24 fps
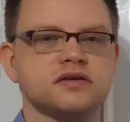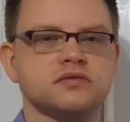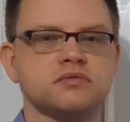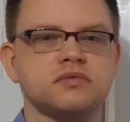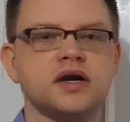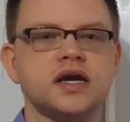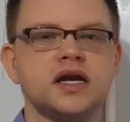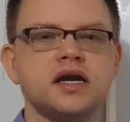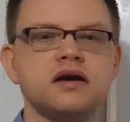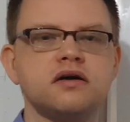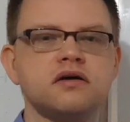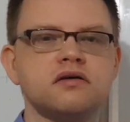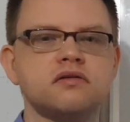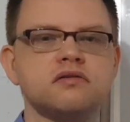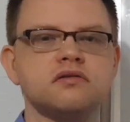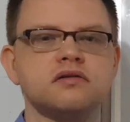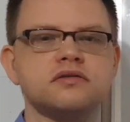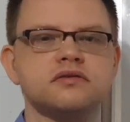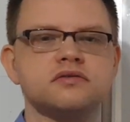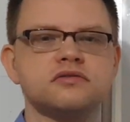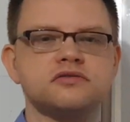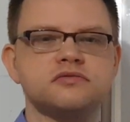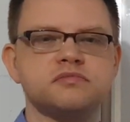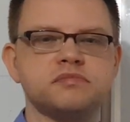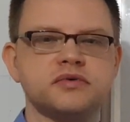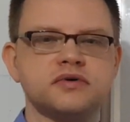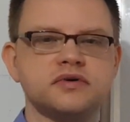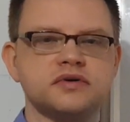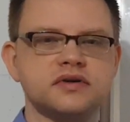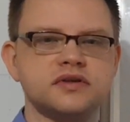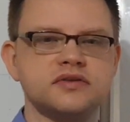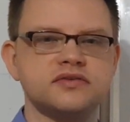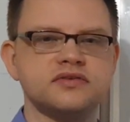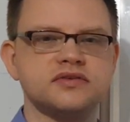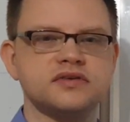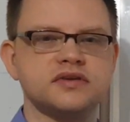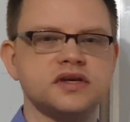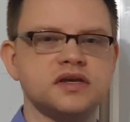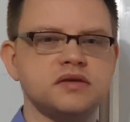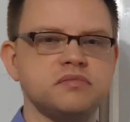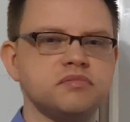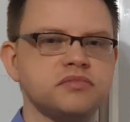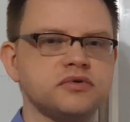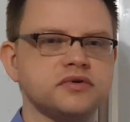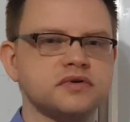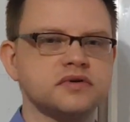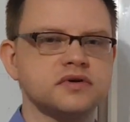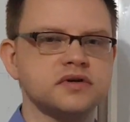Why are all those points
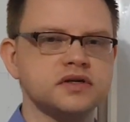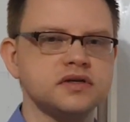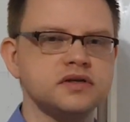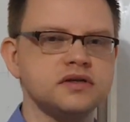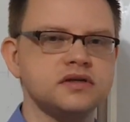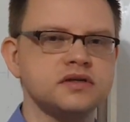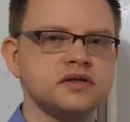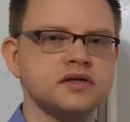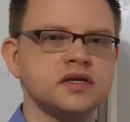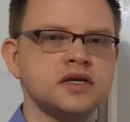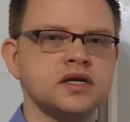important?